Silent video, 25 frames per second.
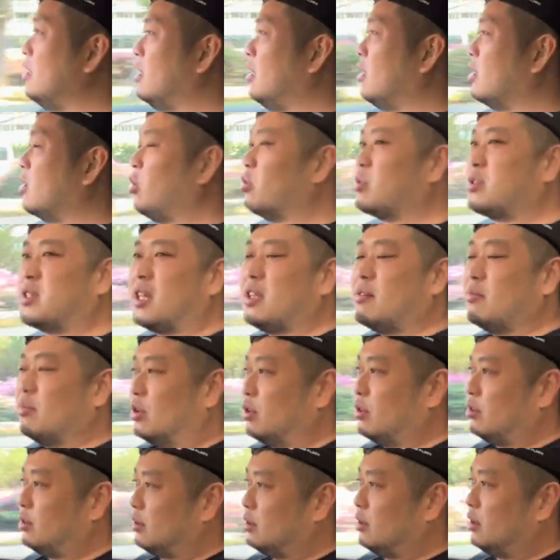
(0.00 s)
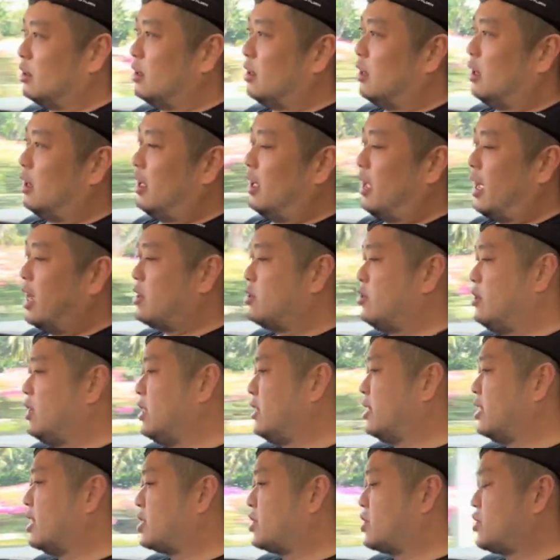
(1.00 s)
coasting mode actually
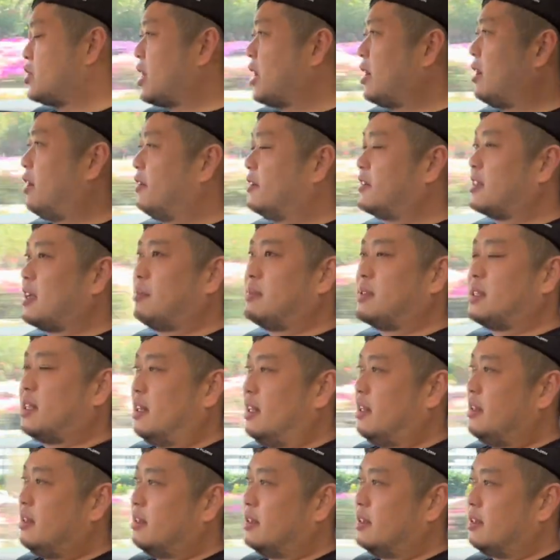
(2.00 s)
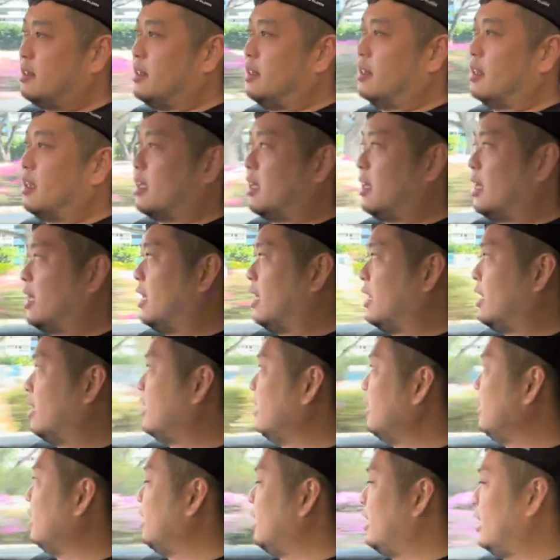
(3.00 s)
does shut off some cylinders in the car,
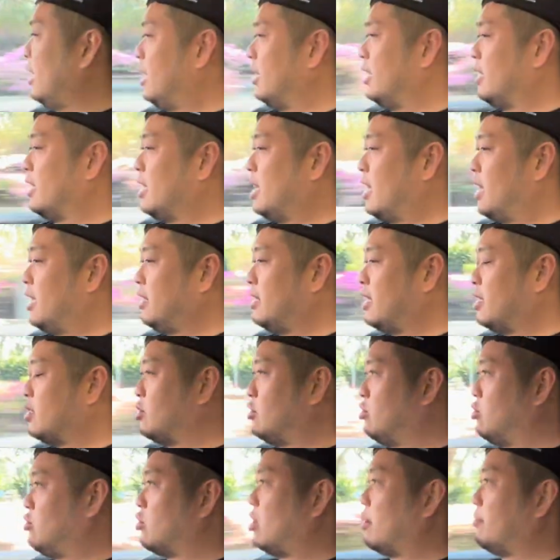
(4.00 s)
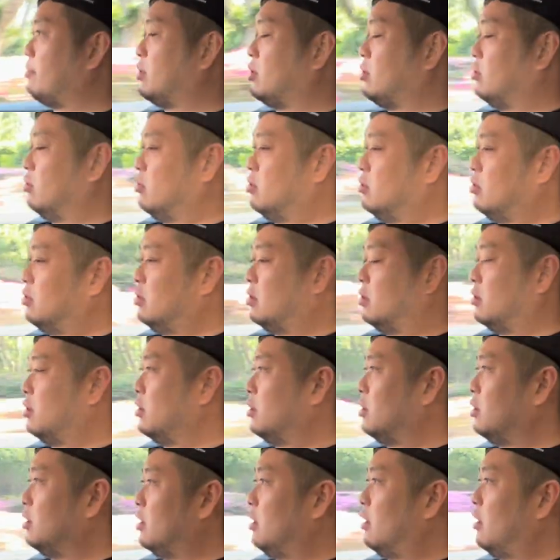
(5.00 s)
and the car does drop to
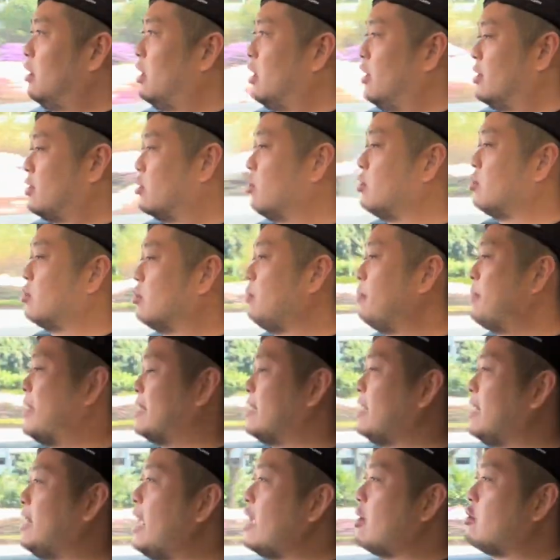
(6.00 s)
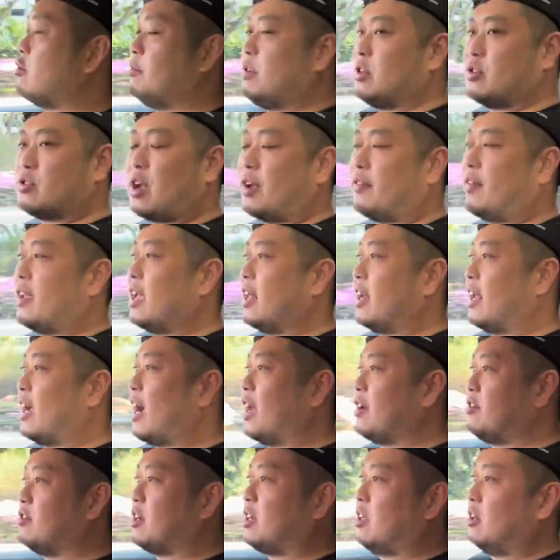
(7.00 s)
so basically I could be driving at
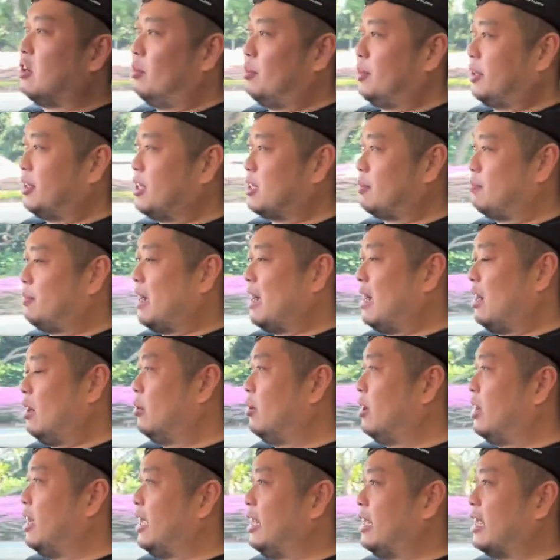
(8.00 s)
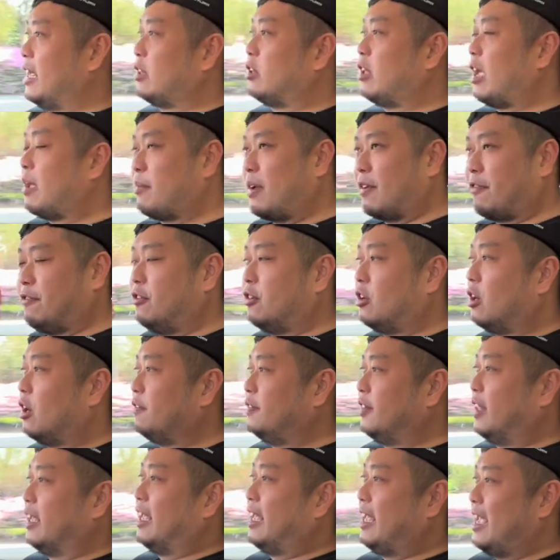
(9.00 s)
100 kilometers per hour and I take my foot
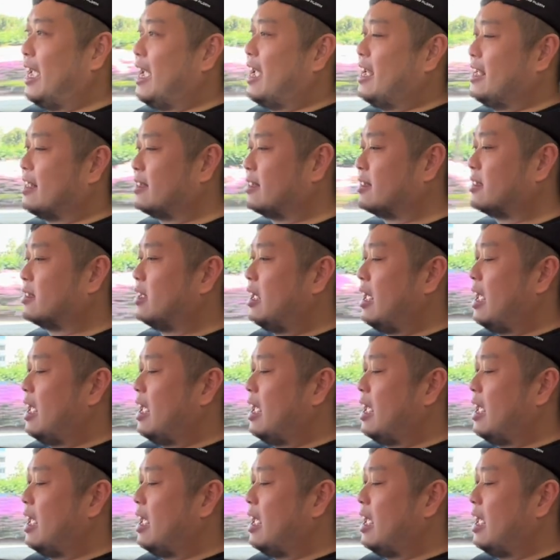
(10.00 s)
off the gas